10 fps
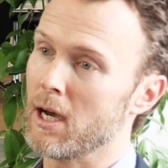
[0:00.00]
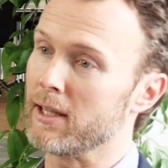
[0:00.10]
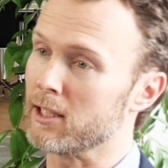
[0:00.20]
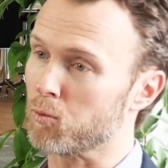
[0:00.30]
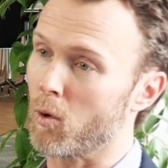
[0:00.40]

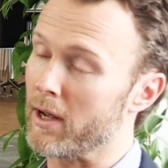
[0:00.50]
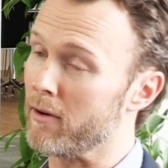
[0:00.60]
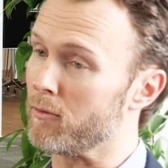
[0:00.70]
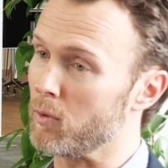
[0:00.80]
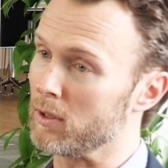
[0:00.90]
And that's one
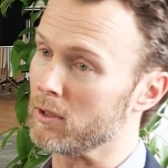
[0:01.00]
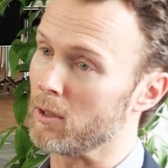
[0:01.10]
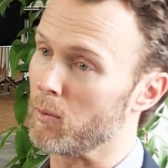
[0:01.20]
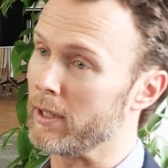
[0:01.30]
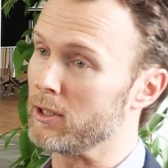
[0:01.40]
area of work the
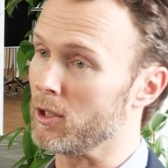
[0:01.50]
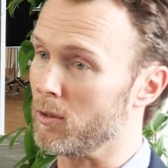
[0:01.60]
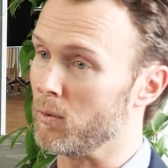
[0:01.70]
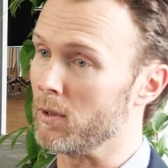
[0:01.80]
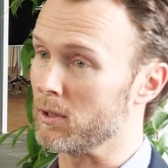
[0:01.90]
WHO
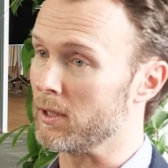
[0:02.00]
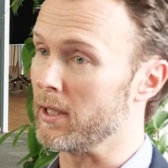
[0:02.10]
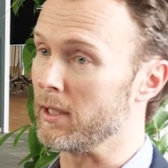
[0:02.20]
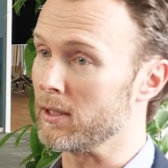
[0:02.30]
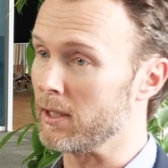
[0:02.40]
works
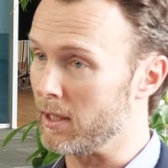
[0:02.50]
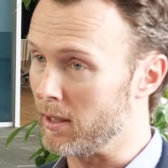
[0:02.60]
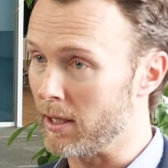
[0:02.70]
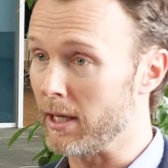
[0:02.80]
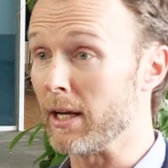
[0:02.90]
in, is
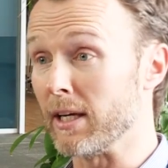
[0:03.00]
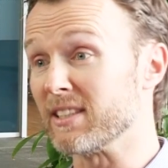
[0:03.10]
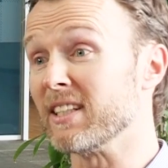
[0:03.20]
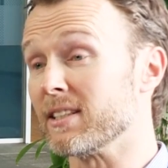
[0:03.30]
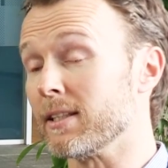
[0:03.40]
in
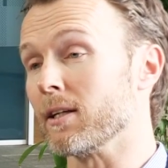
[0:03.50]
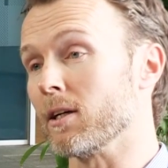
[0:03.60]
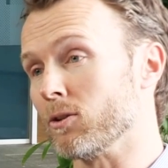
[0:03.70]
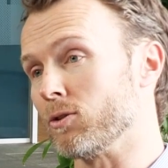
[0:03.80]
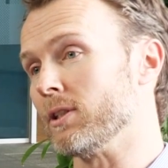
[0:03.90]
assisting
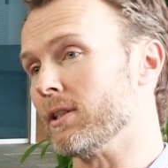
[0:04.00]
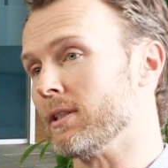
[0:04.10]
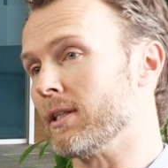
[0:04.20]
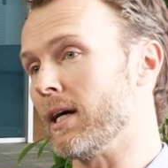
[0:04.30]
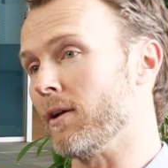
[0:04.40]
countries in
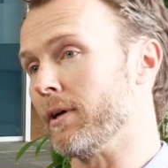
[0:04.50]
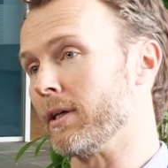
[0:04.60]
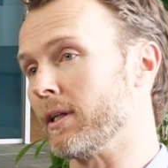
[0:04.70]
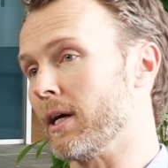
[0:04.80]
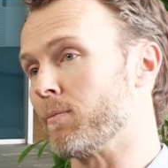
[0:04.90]

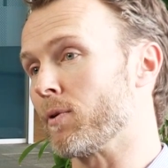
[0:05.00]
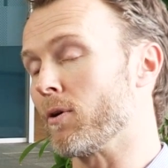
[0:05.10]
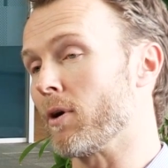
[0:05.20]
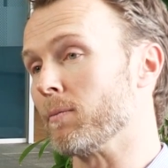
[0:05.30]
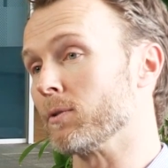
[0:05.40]
tailoring their
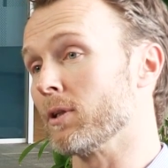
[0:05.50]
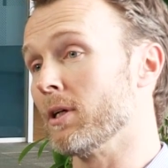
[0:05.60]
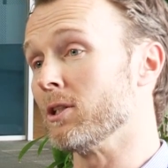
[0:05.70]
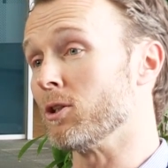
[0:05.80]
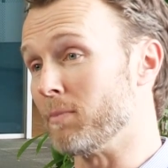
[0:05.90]
programs
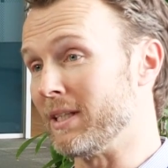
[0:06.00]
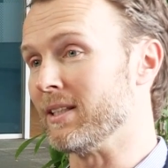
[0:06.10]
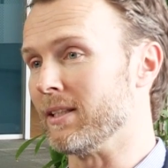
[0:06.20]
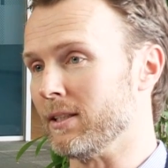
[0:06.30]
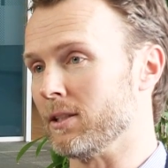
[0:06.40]
to meet
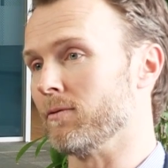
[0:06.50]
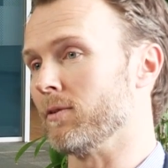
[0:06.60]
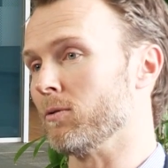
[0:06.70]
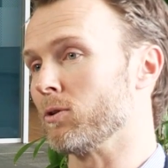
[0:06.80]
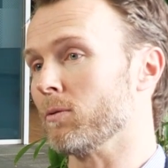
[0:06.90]
the needs of those